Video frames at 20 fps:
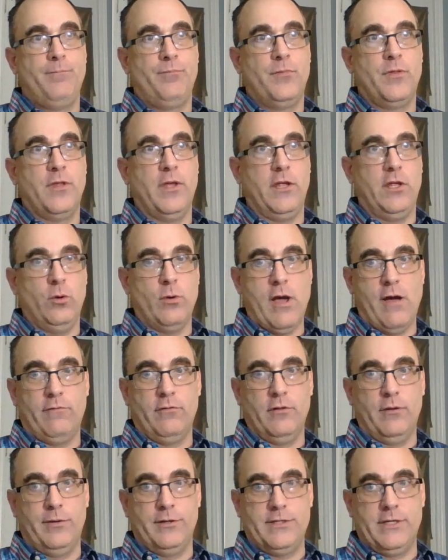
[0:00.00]
that you have
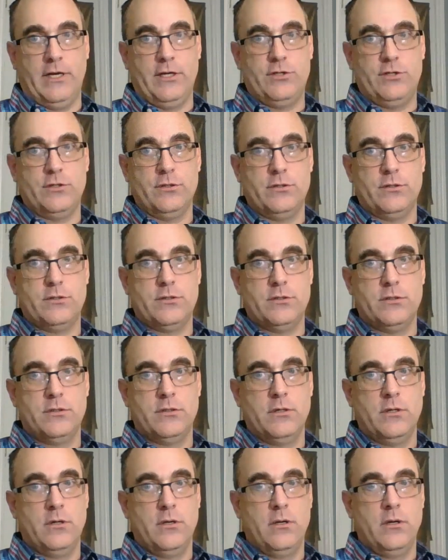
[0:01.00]
limitations
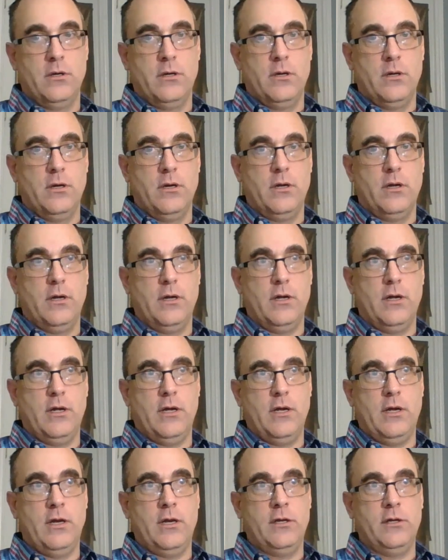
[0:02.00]

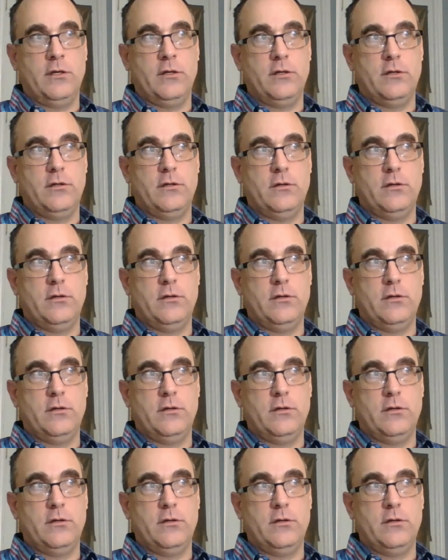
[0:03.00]
and